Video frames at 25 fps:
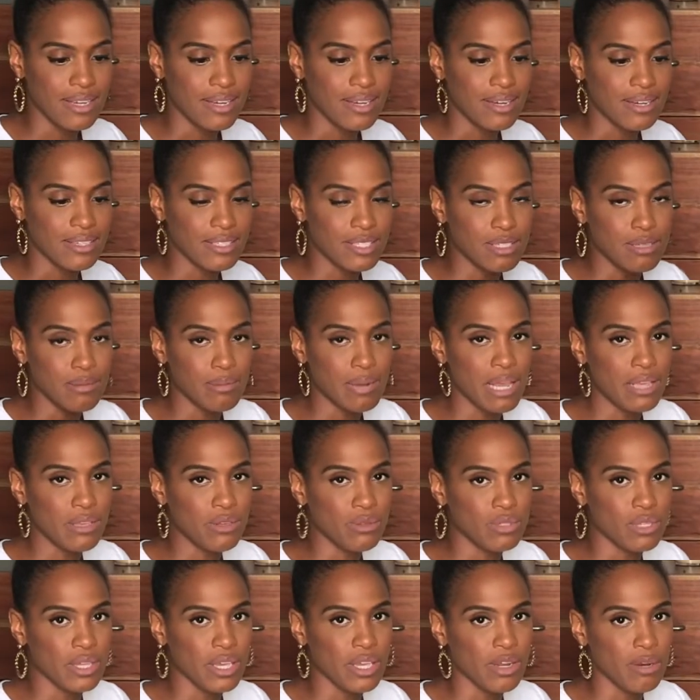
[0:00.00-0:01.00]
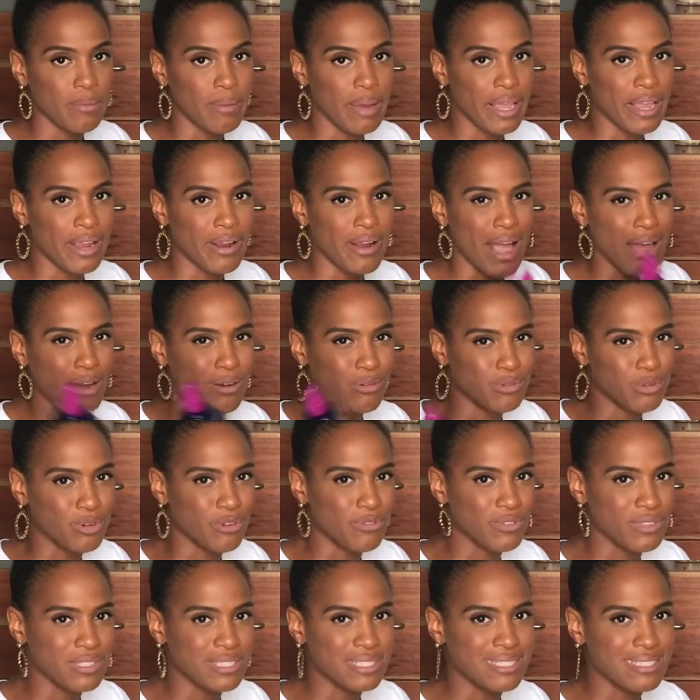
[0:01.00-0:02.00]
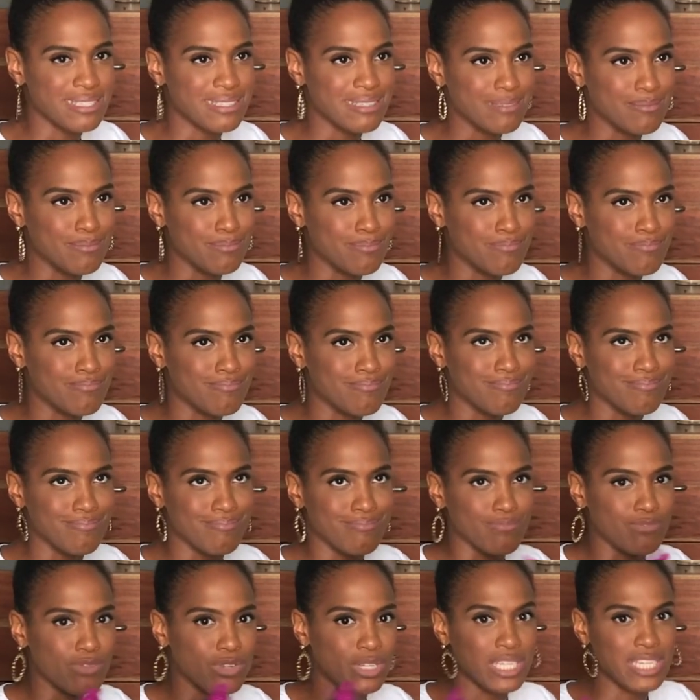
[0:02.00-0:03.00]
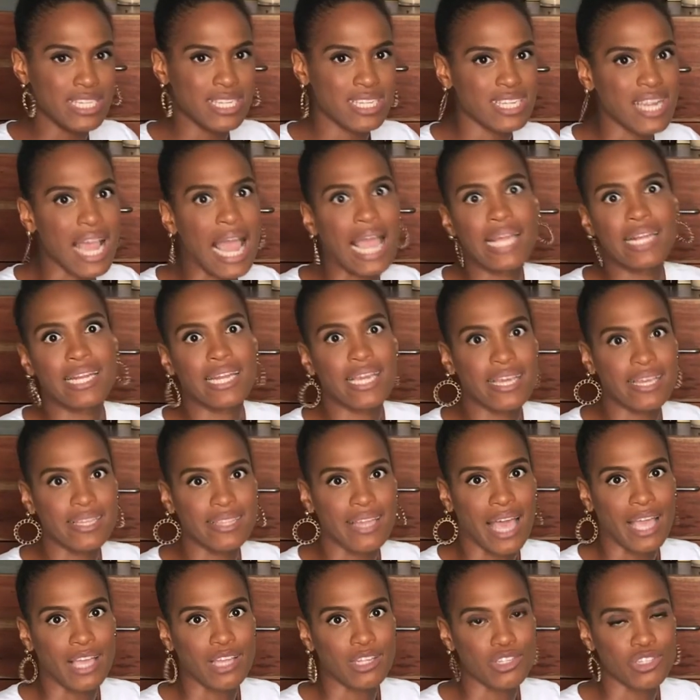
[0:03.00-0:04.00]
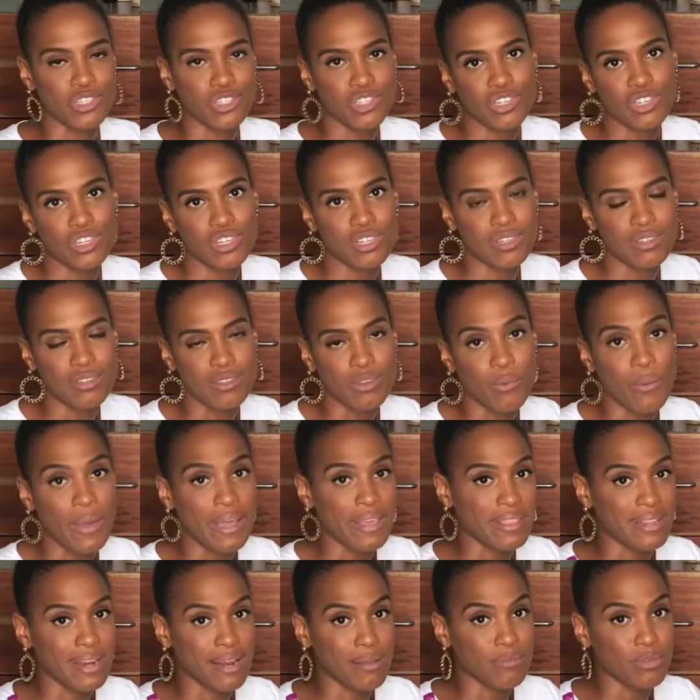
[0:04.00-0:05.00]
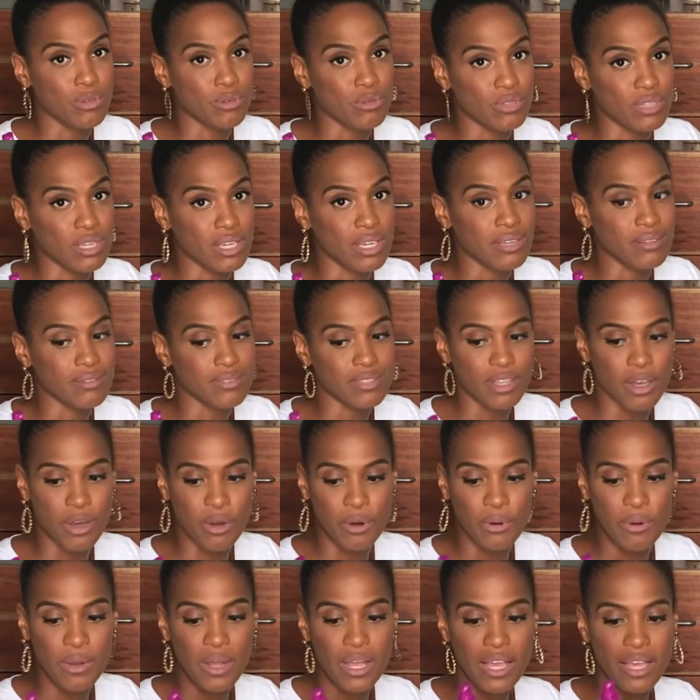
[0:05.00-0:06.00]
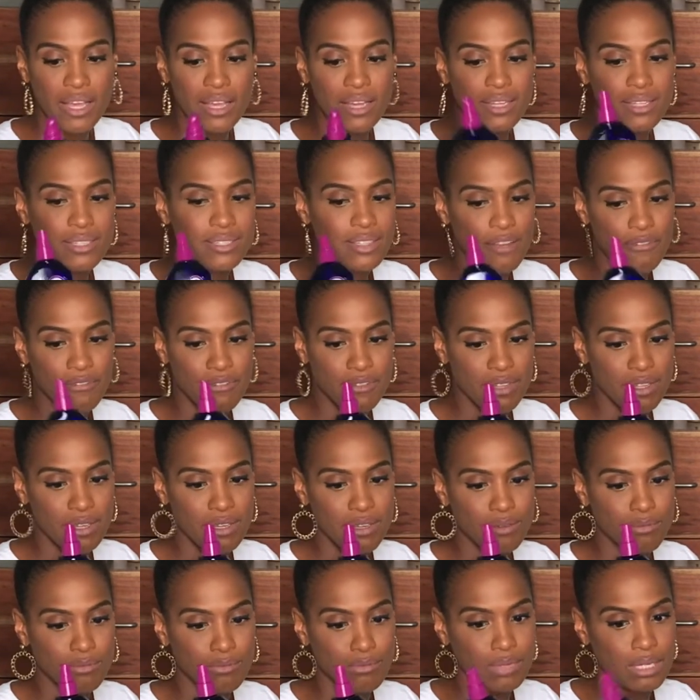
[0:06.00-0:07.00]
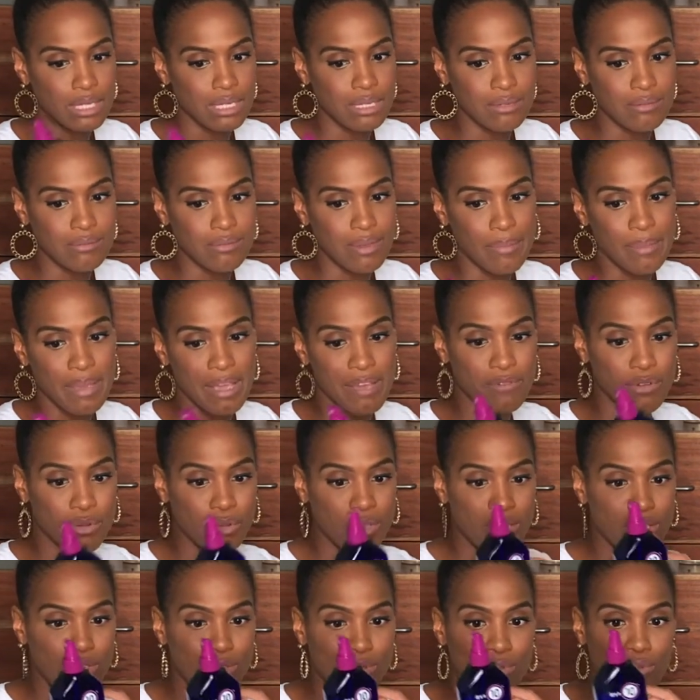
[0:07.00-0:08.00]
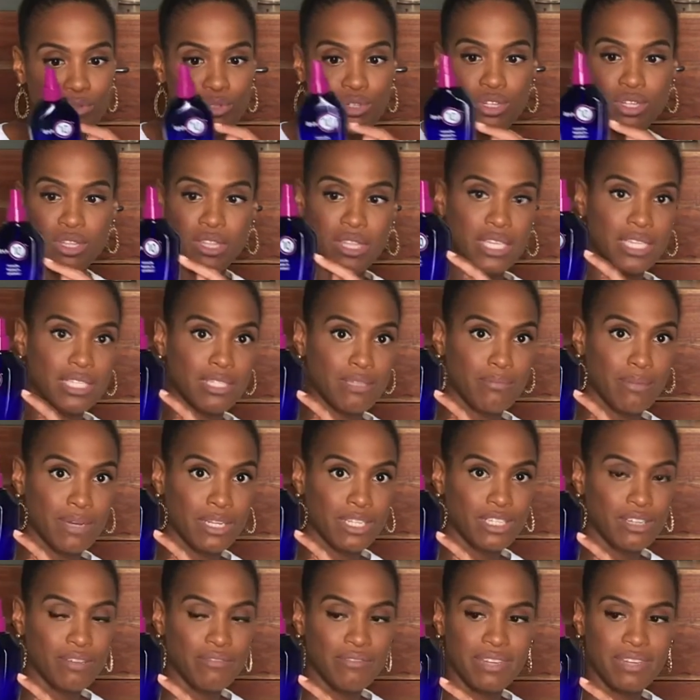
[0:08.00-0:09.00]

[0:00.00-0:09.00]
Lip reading: Since I'm not using heat on my hair, I don't know if it's really shining like it should the way that I'm using it. So definitely would, I mean, I've only used this much of